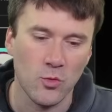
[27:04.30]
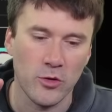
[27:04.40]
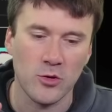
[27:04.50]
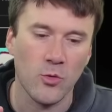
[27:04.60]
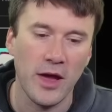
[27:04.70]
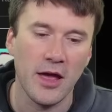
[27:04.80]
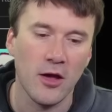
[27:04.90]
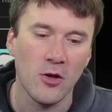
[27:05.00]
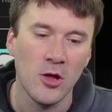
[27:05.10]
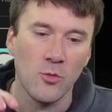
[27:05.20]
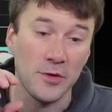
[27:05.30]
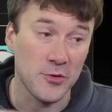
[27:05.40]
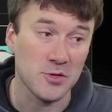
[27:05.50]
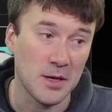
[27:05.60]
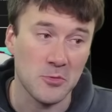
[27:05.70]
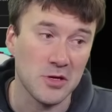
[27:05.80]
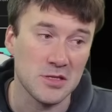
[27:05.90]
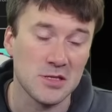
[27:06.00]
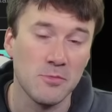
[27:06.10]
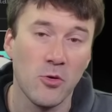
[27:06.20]
or work well with those upgrades
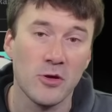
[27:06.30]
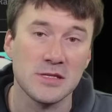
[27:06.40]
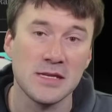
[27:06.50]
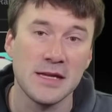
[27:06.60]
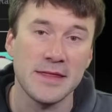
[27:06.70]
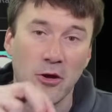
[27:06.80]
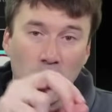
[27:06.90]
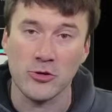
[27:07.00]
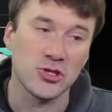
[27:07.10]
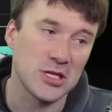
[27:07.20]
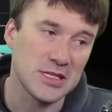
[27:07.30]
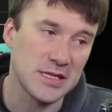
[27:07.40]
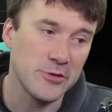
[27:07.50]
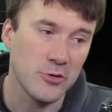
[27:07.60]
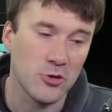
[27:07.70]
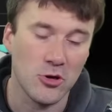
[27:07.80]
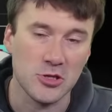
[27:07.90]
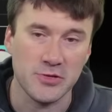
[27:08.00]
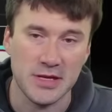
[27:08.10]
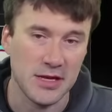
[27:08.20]
and supports that aren't just the hero
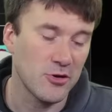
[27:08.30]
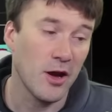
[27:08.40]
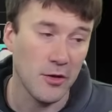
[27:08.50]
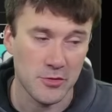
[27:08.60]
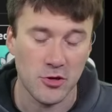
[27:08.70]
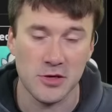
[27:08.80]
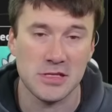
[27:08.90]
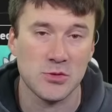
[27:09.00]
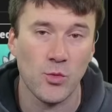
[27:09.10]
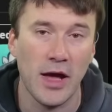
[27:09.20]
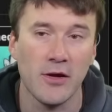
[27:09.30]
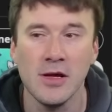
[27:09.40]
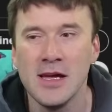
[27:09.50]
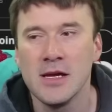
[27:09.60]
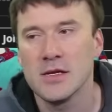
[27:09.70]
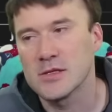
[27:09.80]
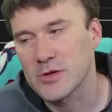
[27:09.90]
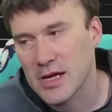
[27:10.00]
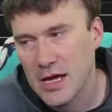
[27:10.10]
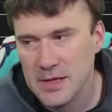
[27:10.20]
cards, right? That are other cards as well. So
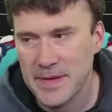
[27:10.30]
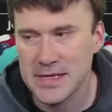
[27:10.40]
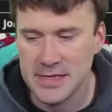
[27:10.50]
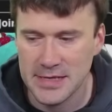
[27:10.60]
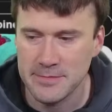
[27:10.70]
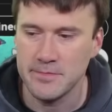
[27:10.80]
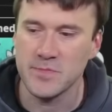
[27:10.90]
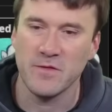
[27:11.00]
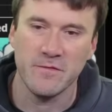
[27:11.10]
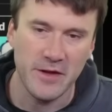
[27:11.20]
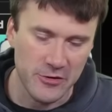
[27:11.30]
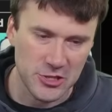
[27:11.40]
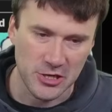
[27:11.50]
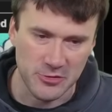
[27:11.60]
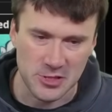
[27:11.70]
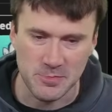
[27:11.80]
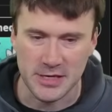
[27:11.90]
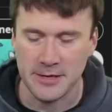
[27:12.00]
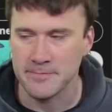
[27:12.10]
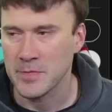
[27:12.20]
it kind of depends on it. Very generally
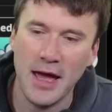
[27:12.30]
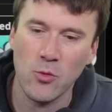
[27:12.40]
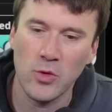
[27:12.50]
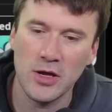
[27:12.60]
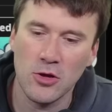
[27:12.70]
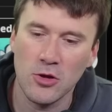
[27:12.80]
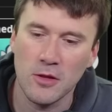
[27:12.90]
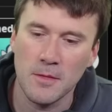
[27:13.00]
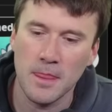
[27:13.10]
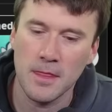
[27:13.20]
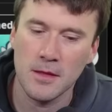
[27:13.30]
speaking, I will